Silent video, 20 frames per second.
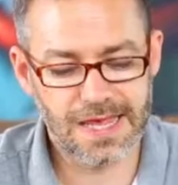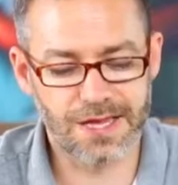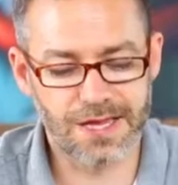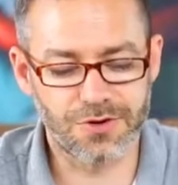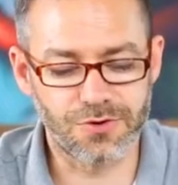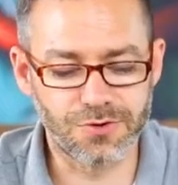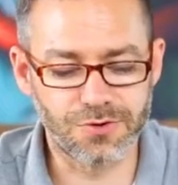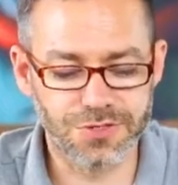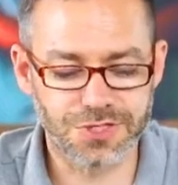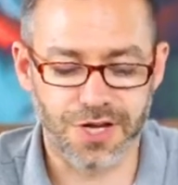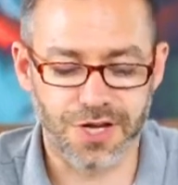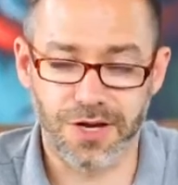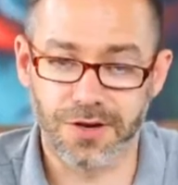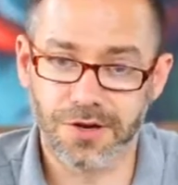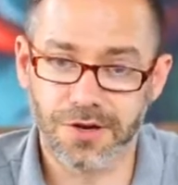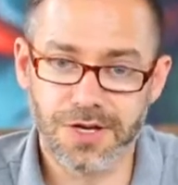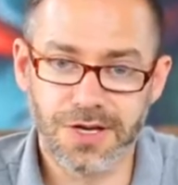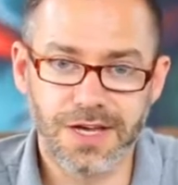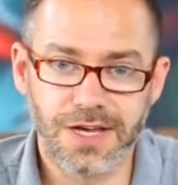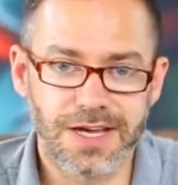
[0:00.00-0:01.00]
And also,
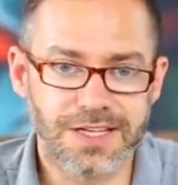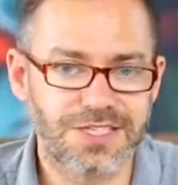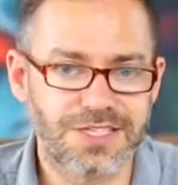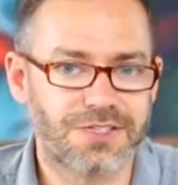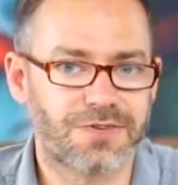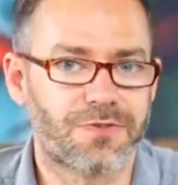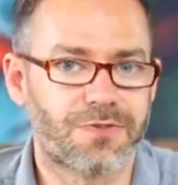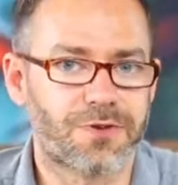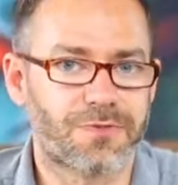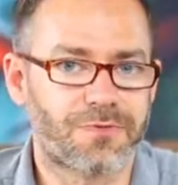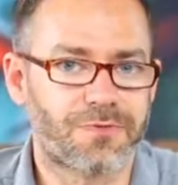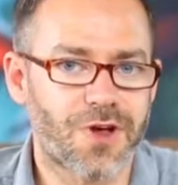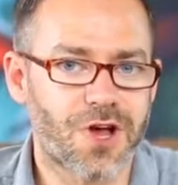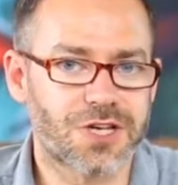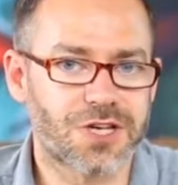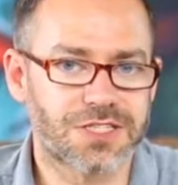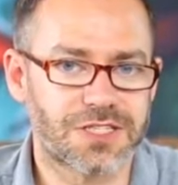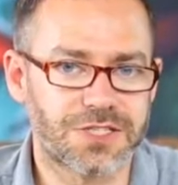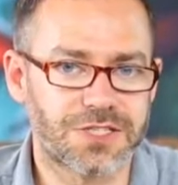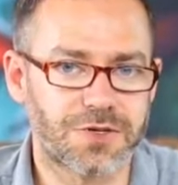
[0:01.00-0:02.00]
as he's a
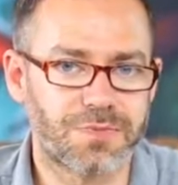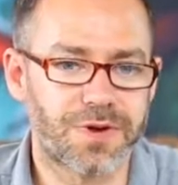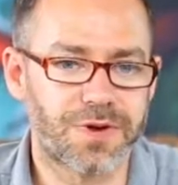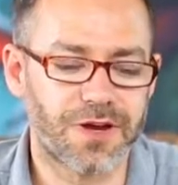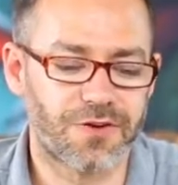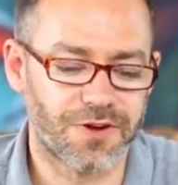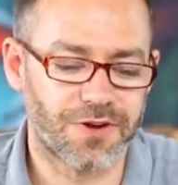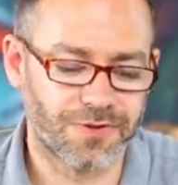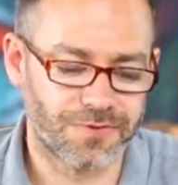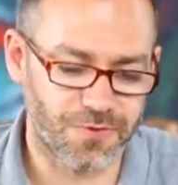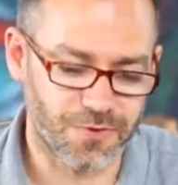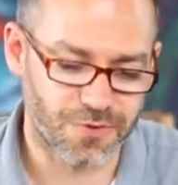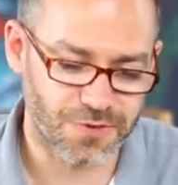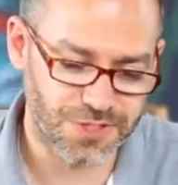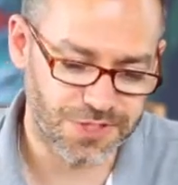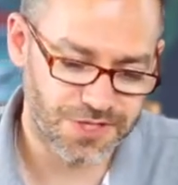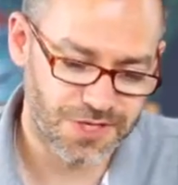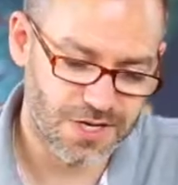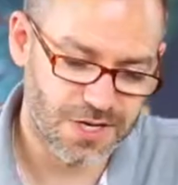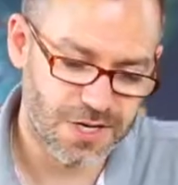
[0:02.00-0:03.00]
vastly superior
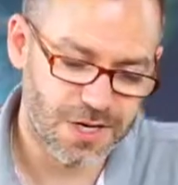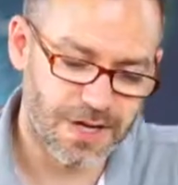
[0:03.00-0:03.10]
force,